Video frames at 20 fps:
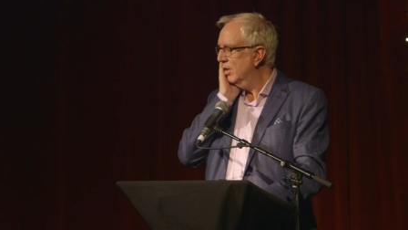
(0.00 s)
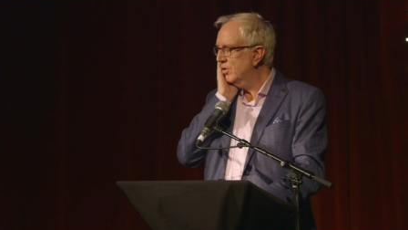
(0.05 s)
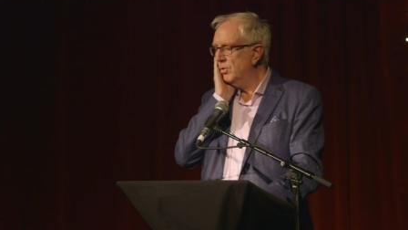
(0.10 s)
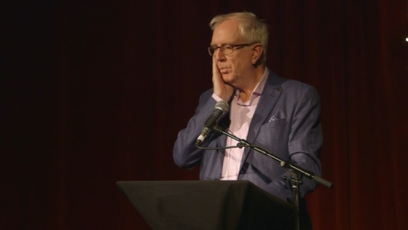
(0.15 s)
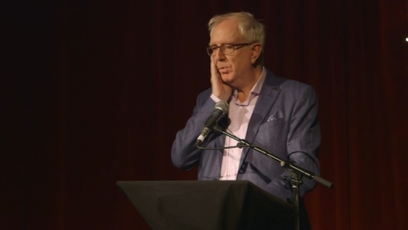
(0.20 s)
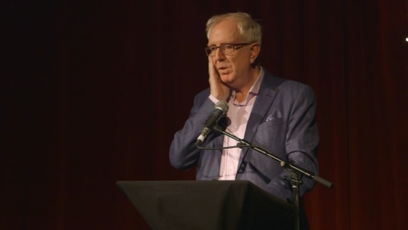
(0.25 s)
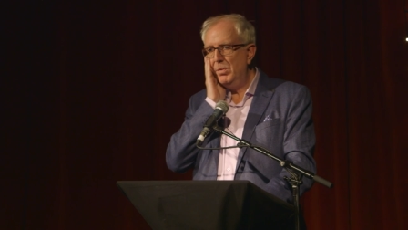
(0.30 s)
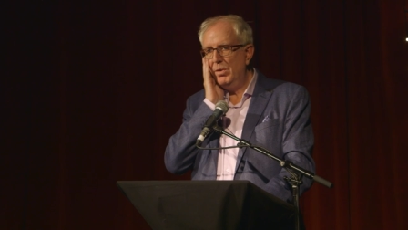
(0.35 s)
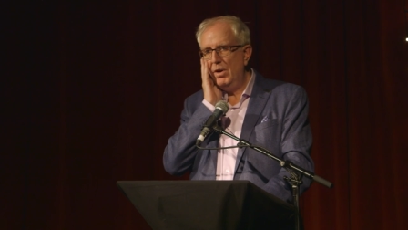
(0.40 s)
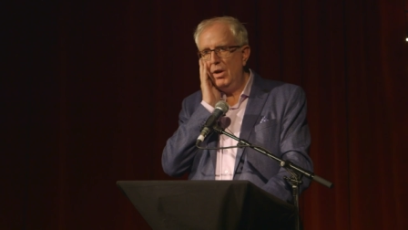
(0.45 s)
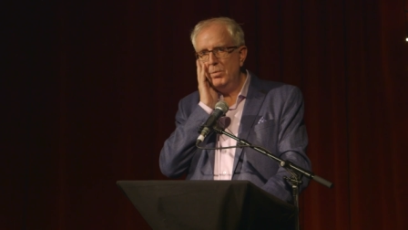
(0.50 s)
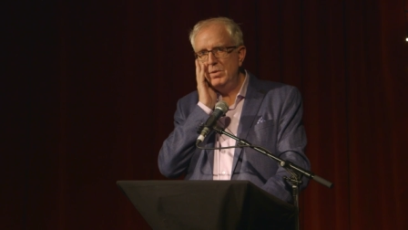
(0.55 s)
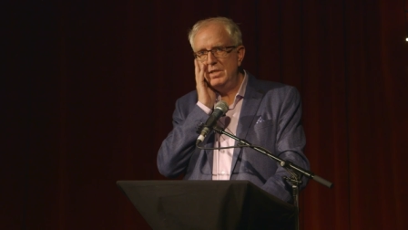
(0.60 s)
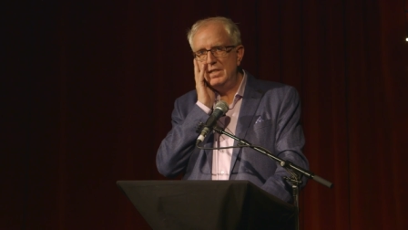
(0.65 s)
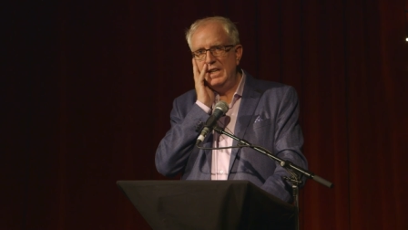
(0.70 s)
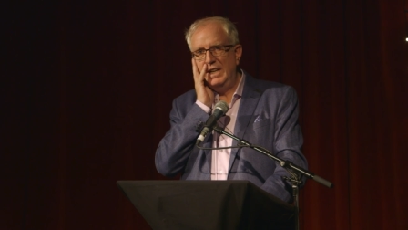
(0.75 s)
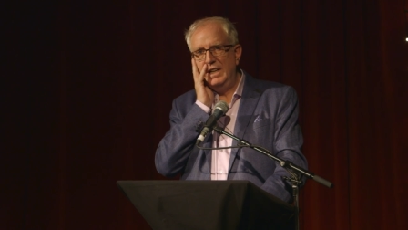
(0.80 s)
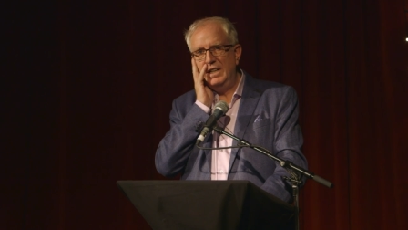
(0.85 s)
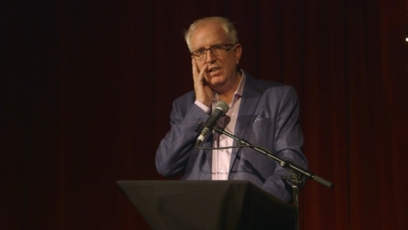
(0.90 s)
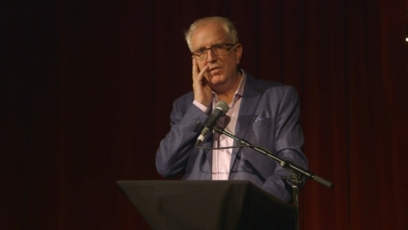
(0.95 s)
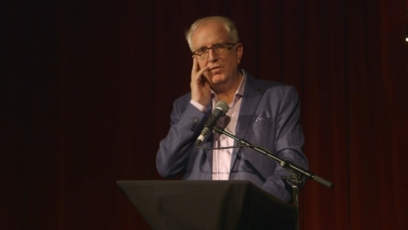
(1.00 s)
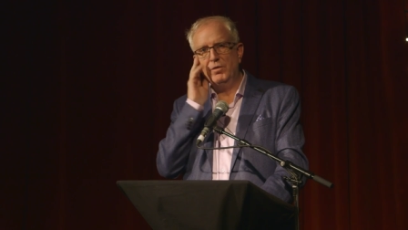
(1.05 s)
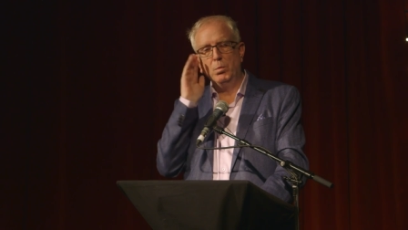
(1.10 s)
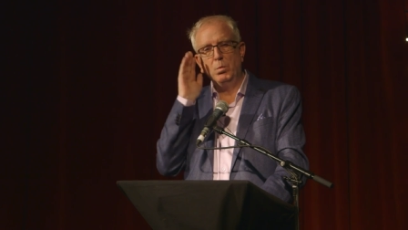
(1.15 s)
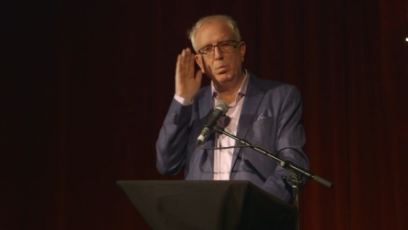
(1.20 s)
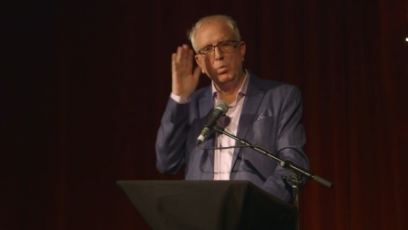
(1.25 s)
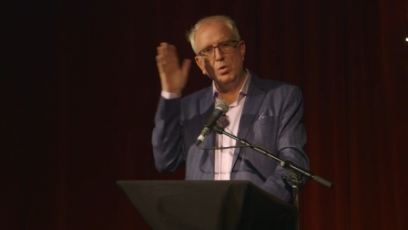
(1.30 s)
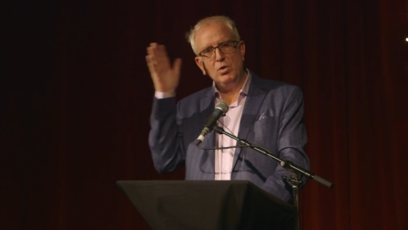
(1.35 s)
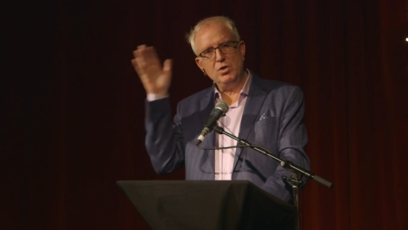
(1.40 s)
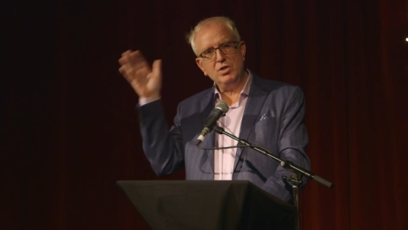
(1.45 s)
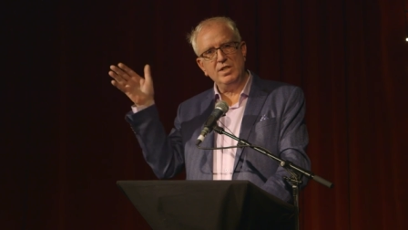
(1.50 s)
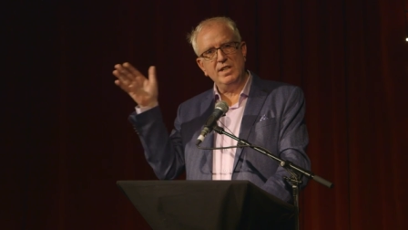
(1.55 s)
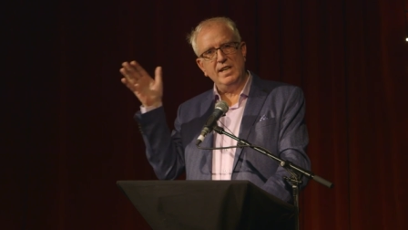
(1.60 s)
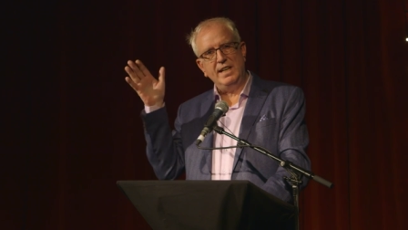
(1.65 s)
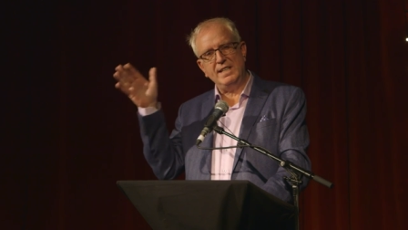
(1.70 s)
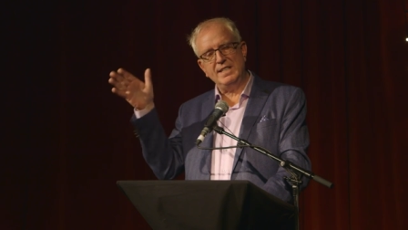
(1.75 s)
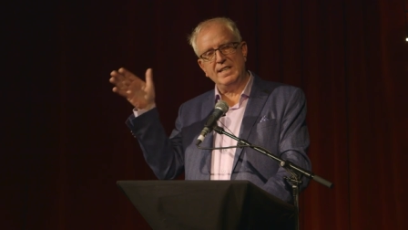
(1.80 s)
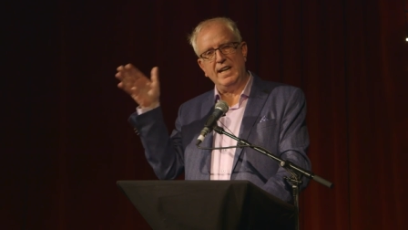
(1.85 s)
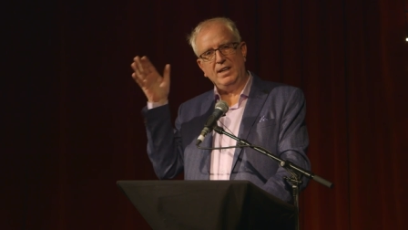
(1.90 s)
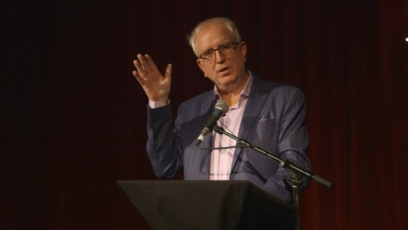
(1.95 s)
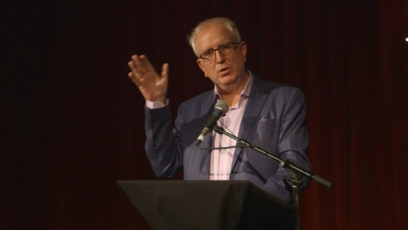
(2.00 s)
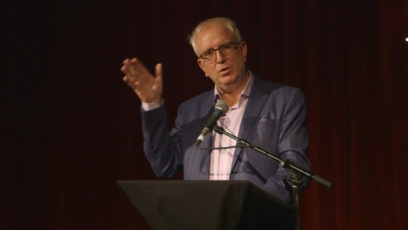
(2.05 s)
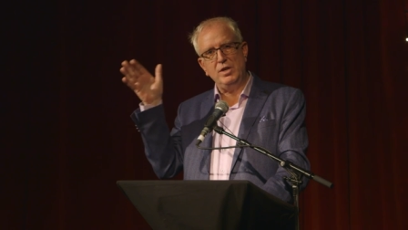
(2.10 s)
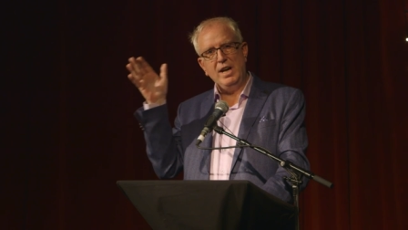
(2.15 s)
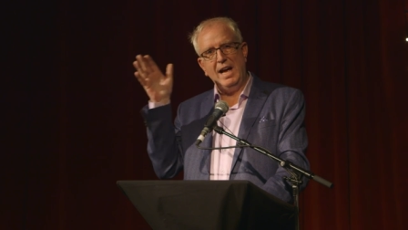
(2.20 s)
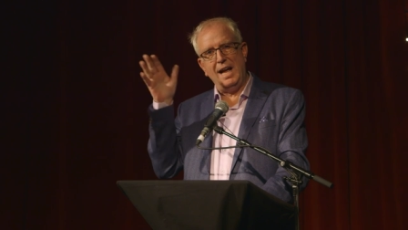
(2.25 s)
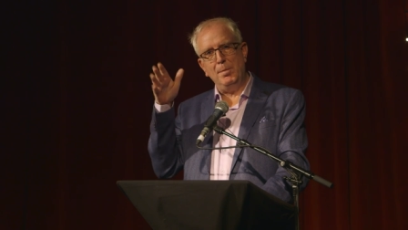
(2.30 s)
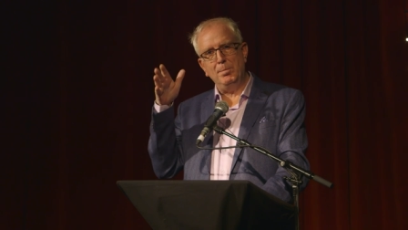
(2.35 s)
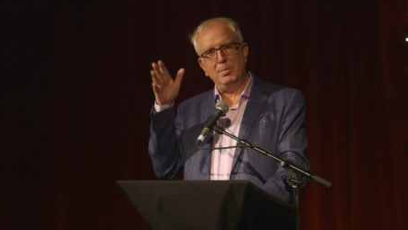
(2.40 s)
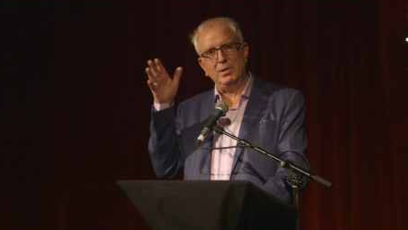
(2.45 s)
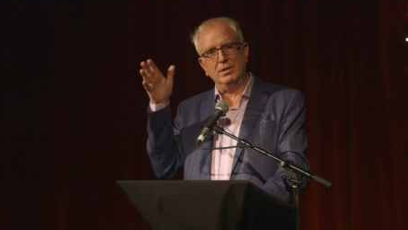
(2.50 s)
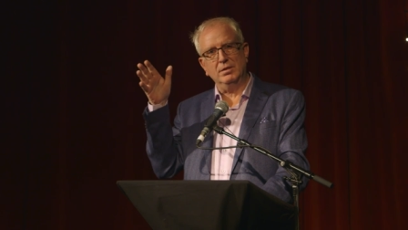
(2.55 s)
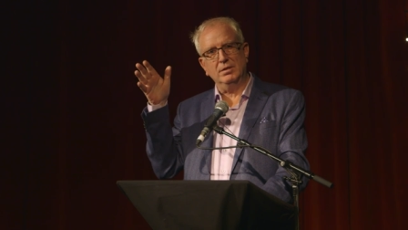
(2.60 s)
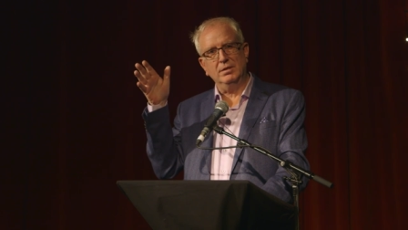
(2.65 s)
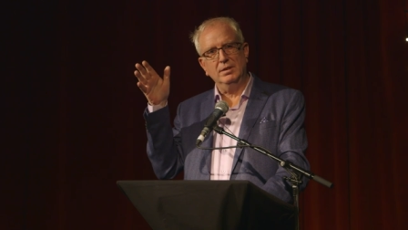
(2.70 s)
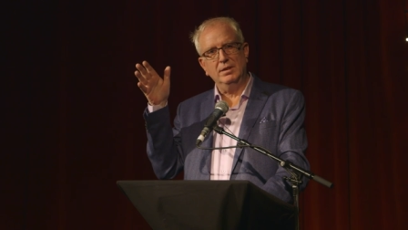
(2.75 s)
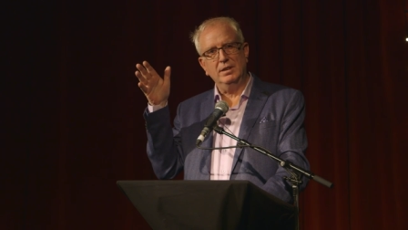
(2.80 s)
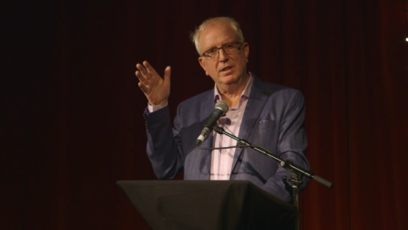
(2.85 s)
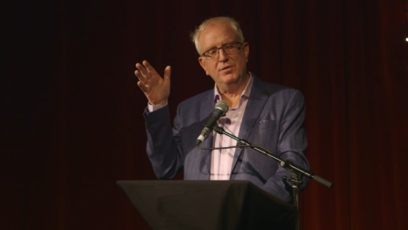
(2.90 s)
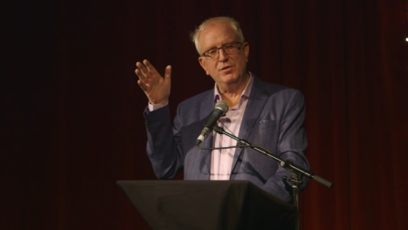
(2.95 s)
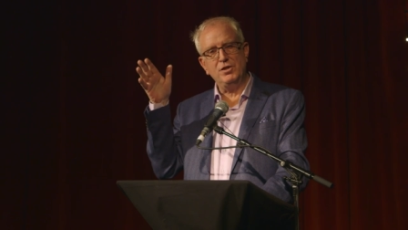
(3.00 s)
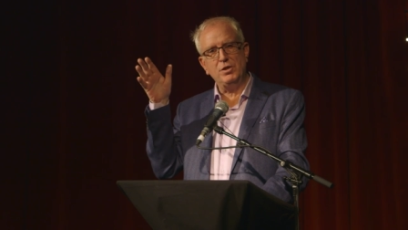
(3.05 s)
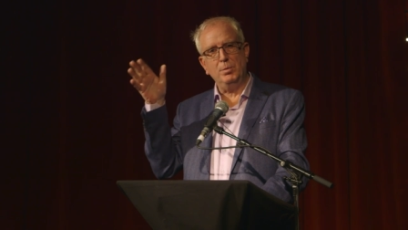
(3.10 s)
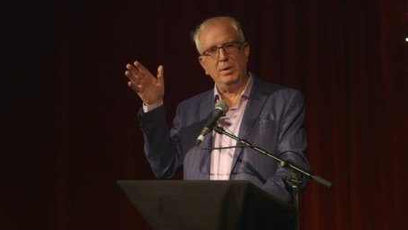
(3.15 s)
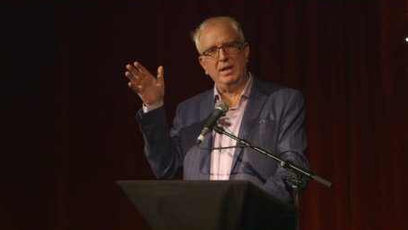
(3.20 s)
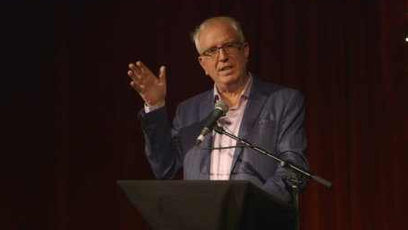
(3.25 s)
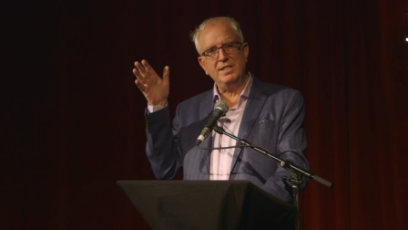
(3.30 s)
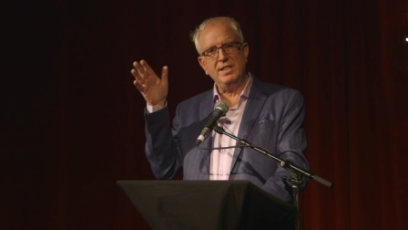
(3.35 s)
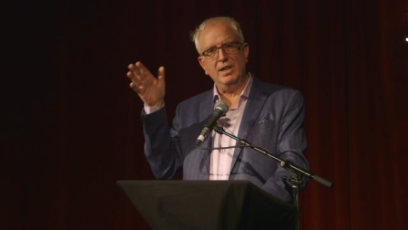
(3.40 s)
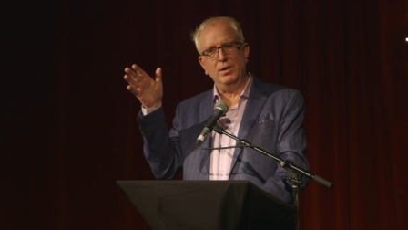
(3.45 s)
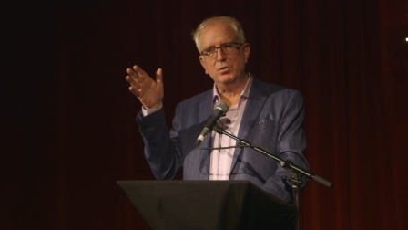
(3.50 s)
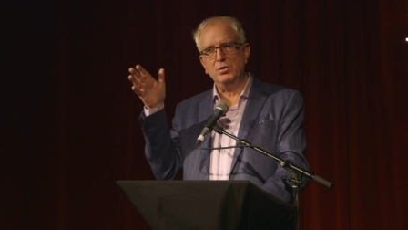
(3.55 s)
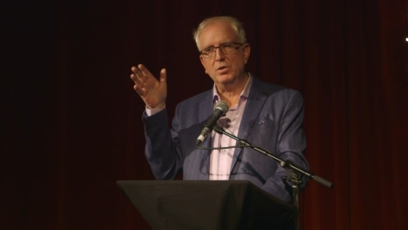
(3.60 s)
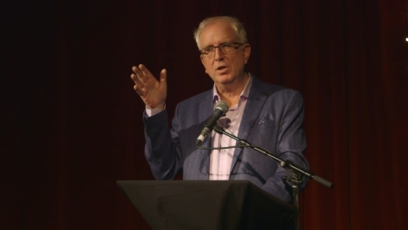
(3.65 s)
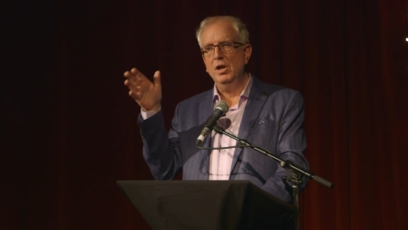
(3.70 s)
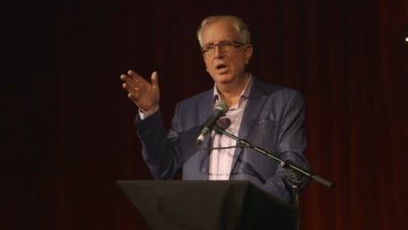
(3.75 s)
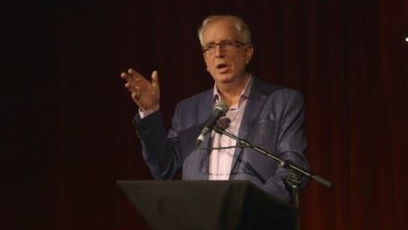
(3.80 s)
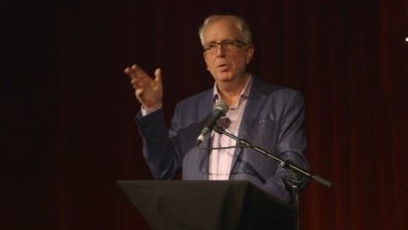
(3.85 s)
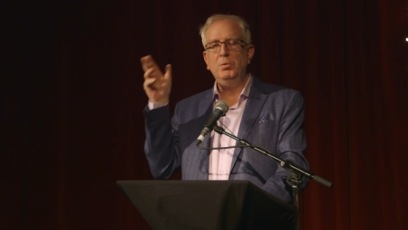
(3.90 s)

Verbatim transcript: so we were always thinking of the worst things that could happen if she went out.